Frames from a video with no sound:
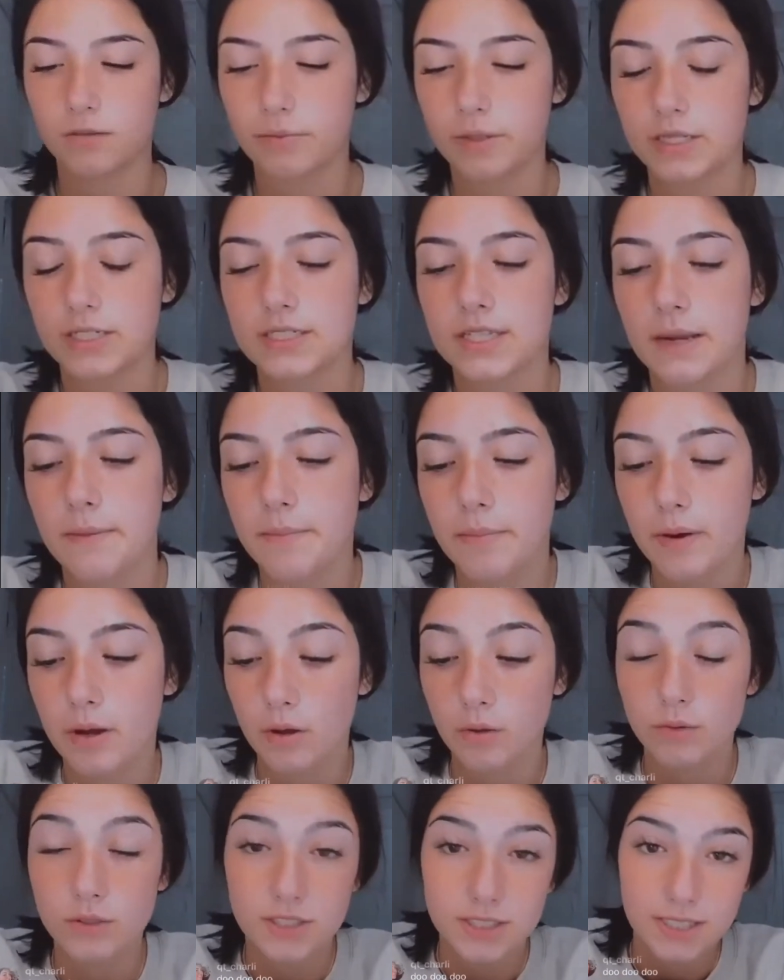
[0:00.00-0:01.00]
because I
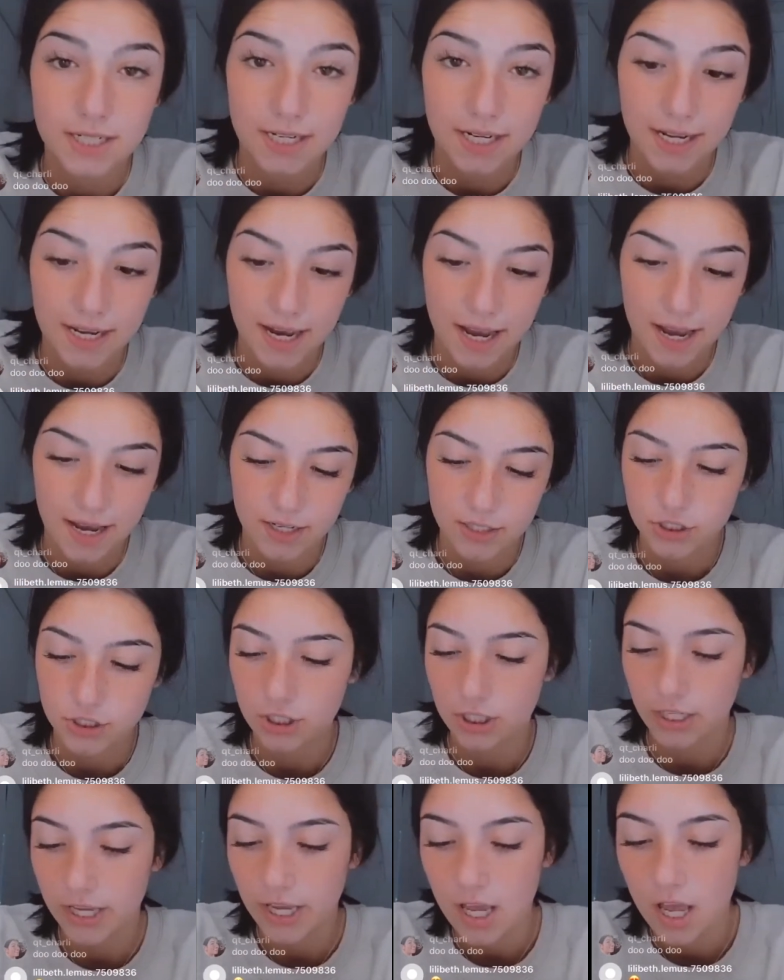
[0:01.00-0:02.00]
posted it
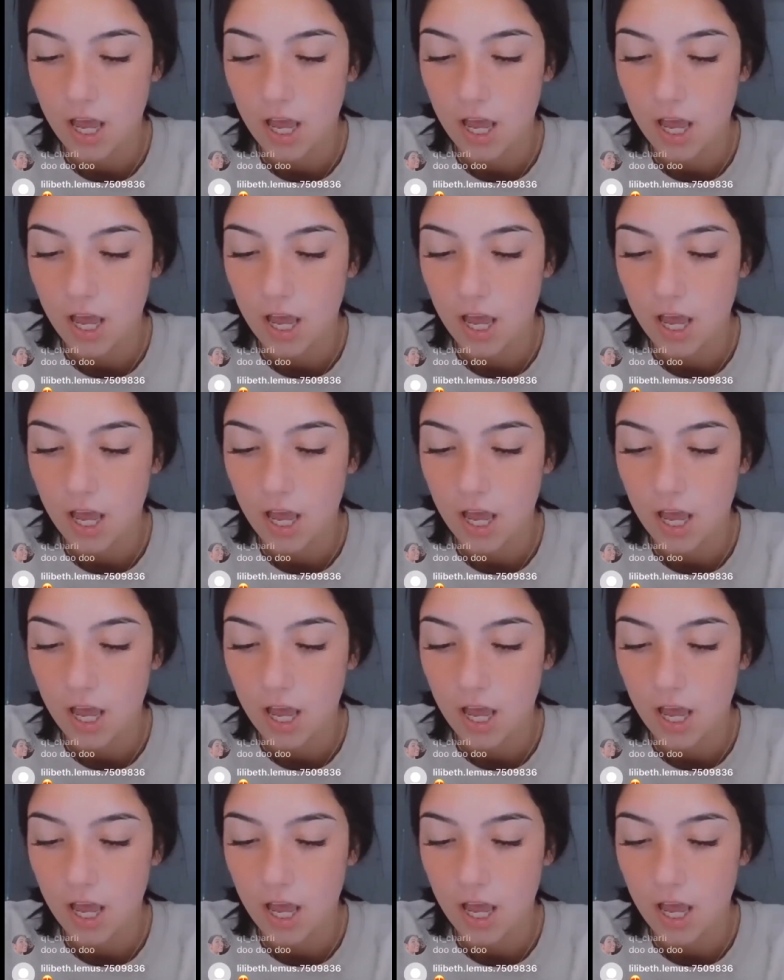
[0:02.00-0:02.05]
actually.